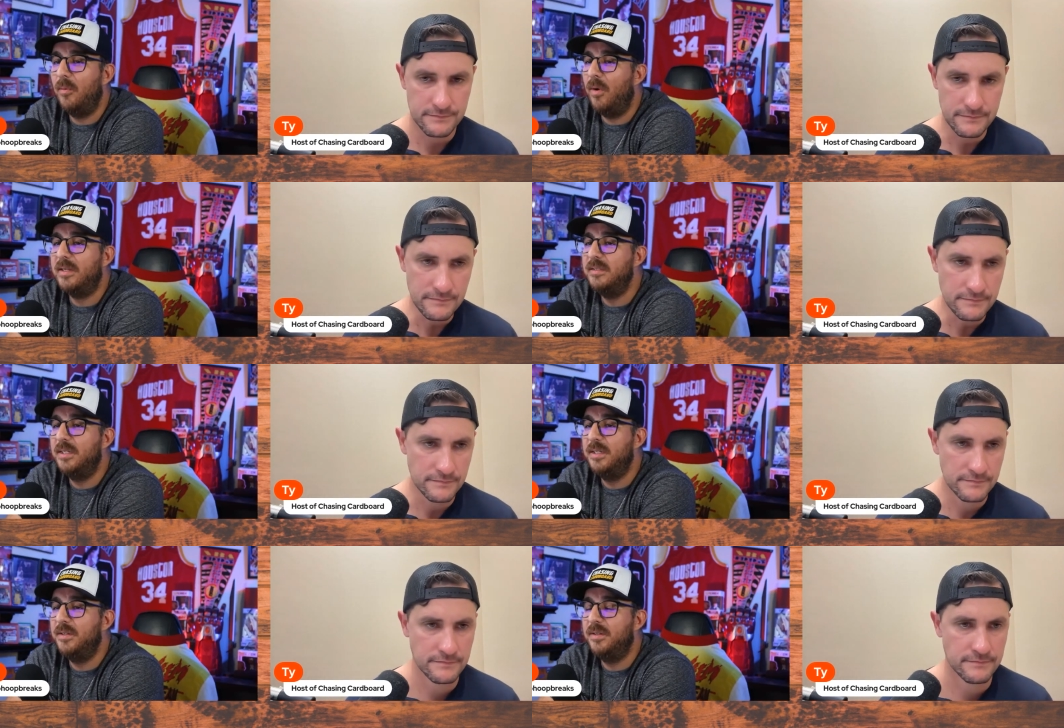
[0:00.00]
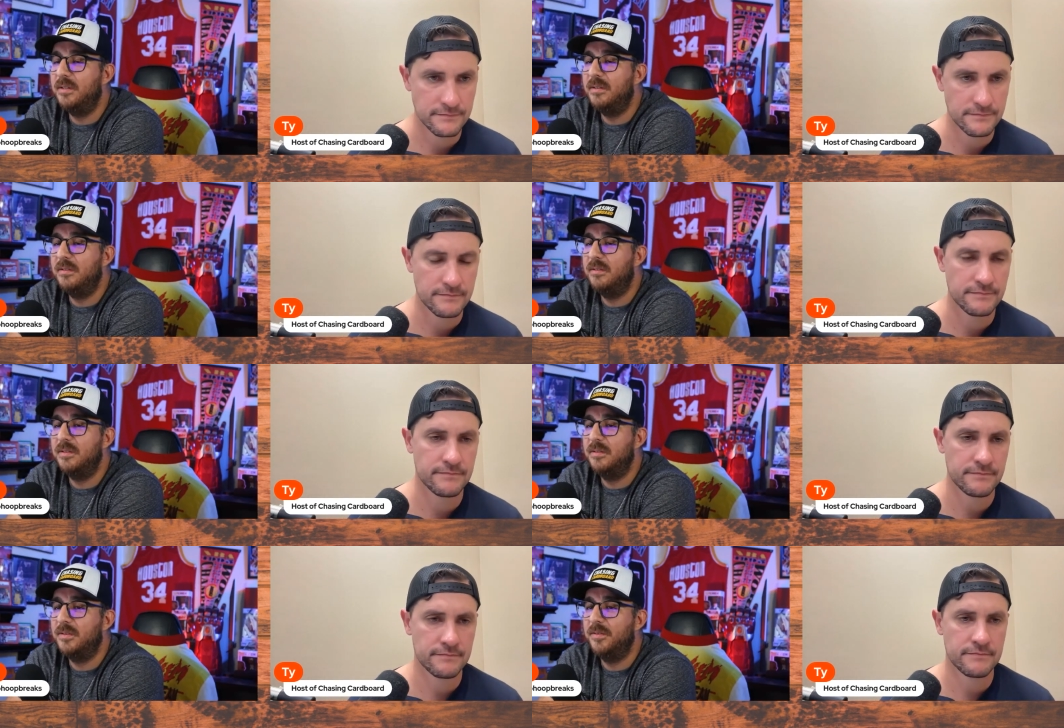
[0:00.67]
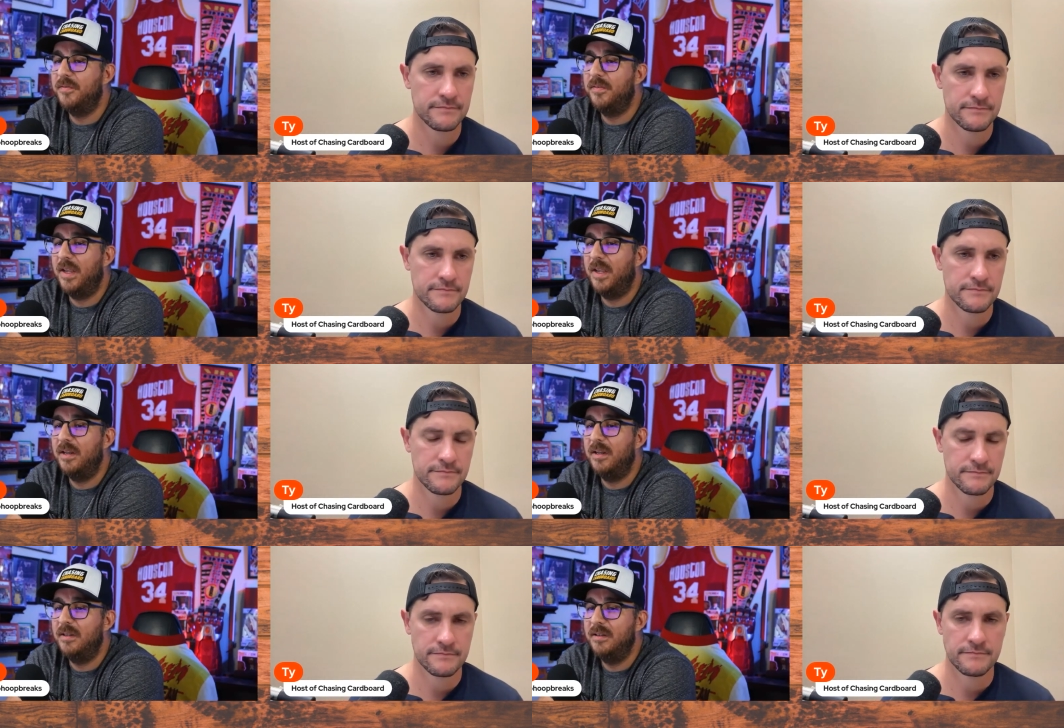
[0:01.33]
Speaker 1: continue to to to
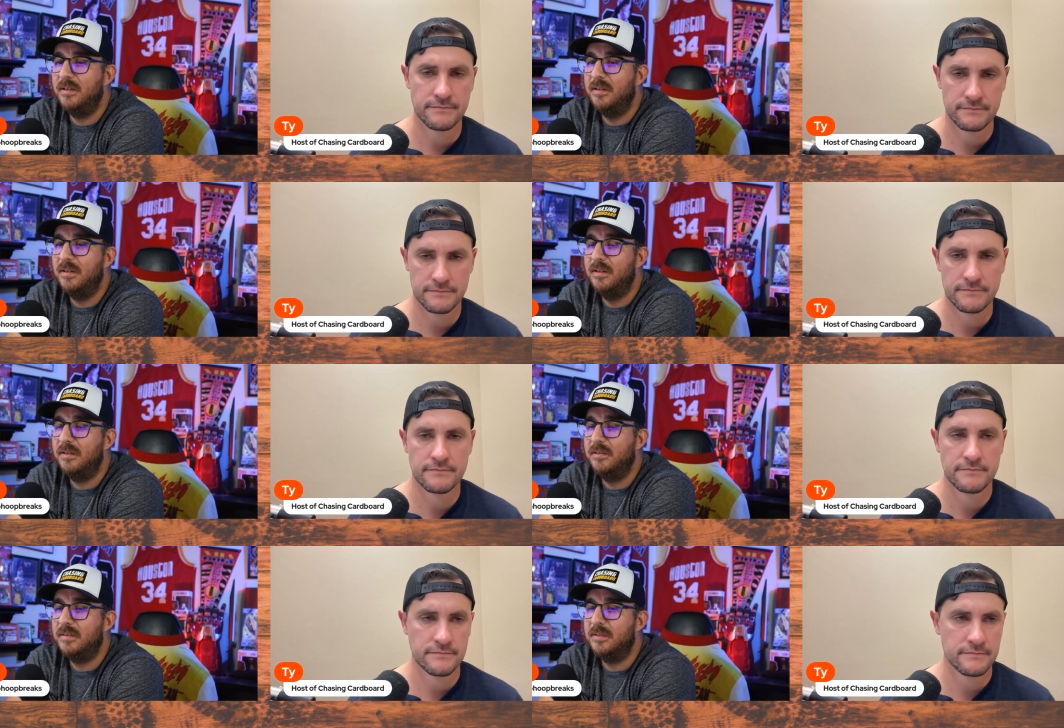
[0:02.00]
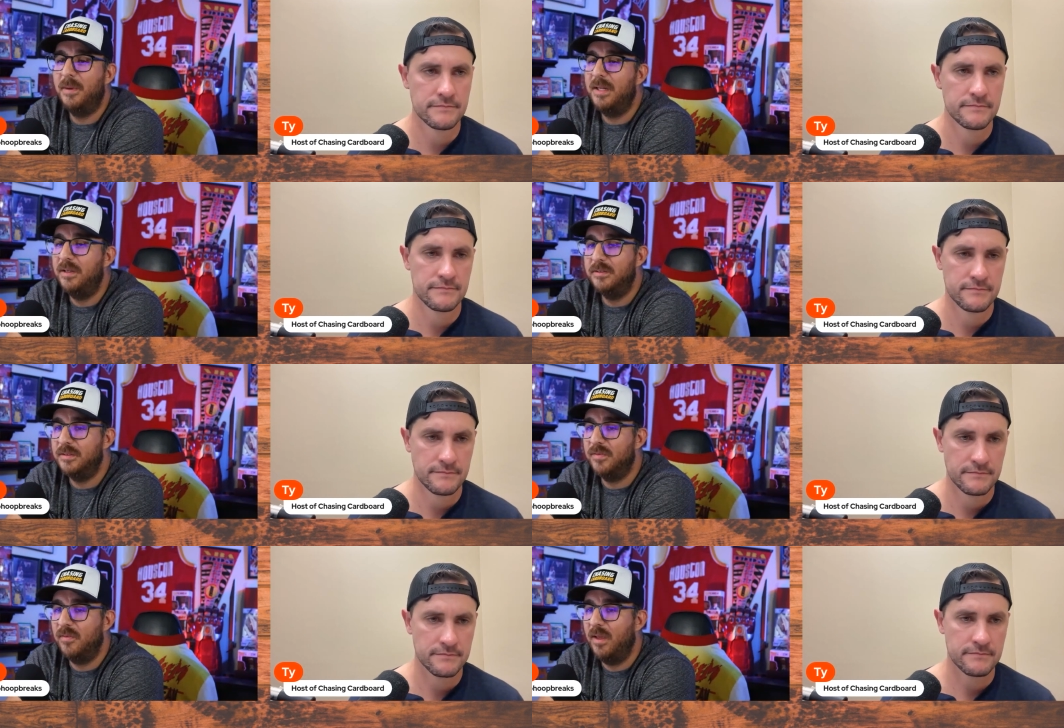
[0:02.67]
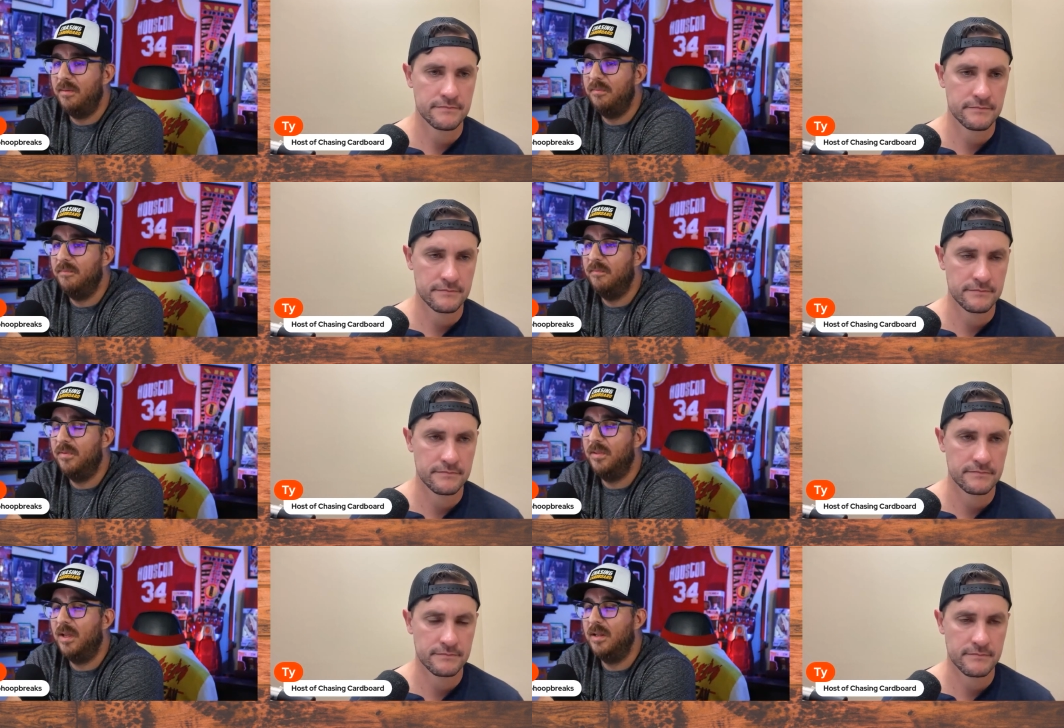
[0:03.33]
fan somebody else's flame
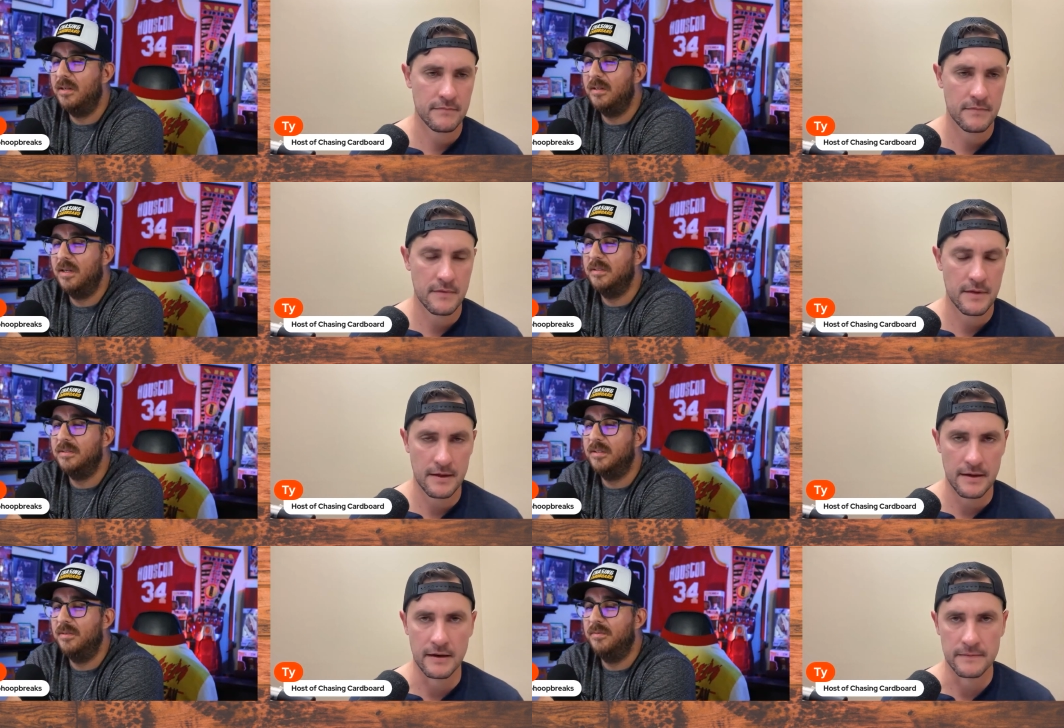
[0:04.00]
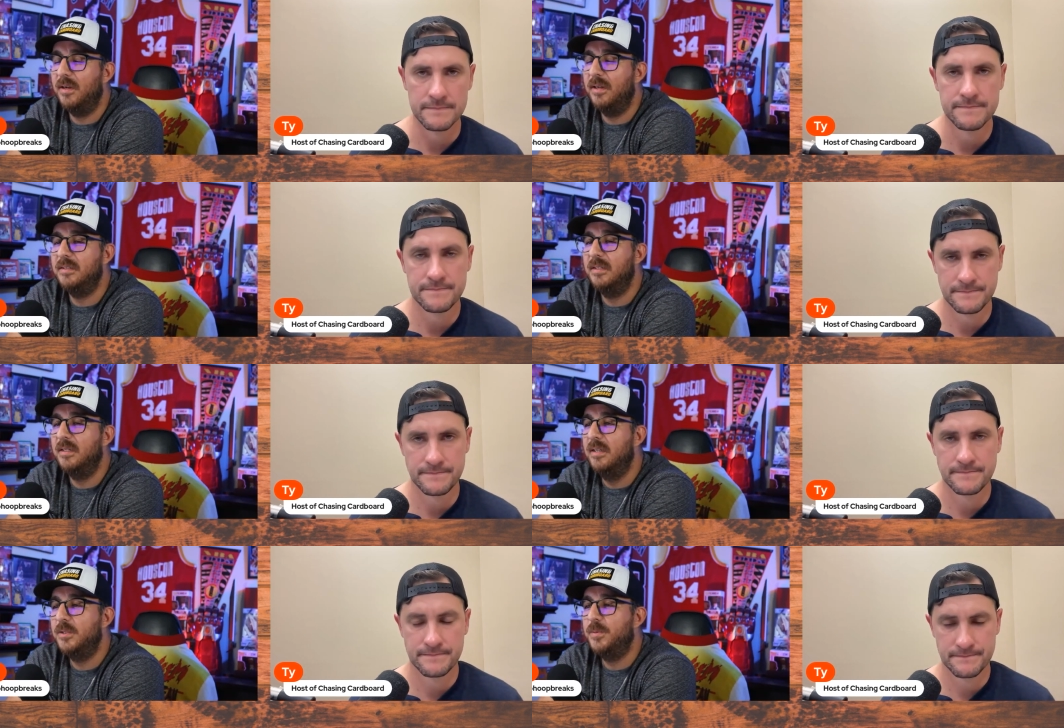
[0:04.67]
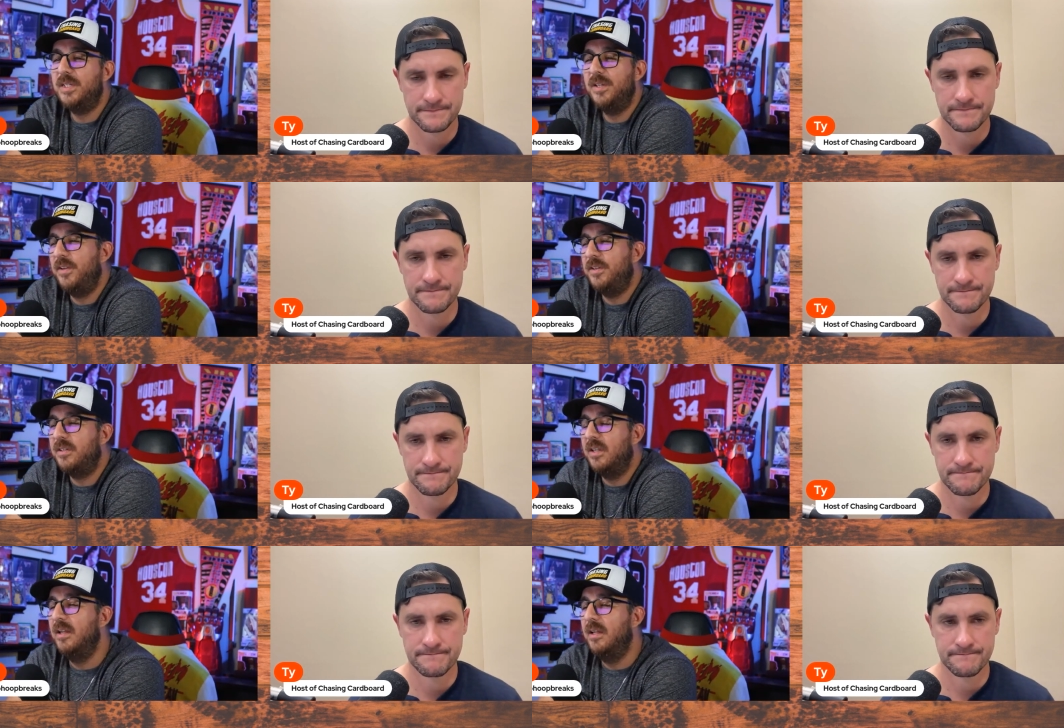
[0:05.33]
for that kind of stuff, yeah. right? Especially if there's,
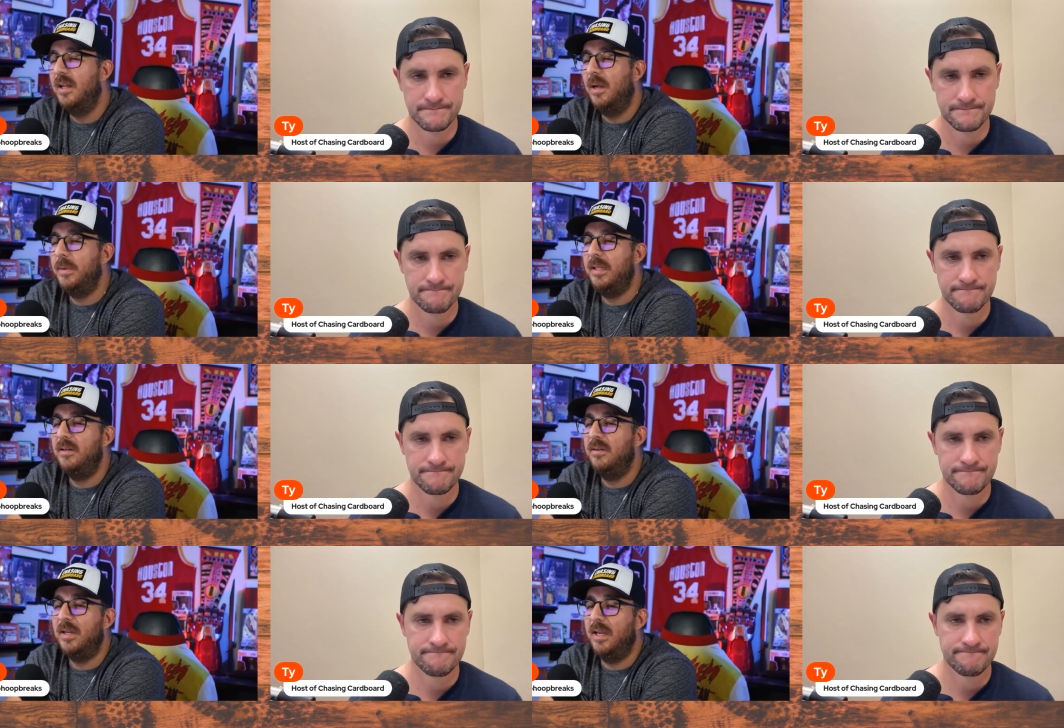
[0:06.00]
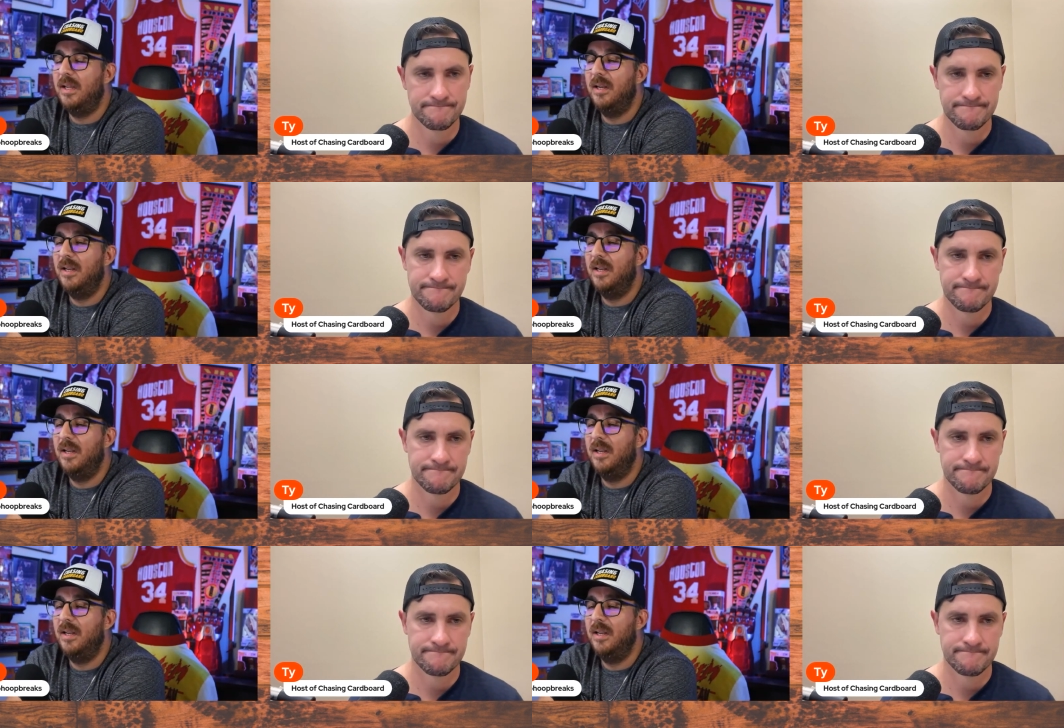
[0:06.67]
I mean, okay, like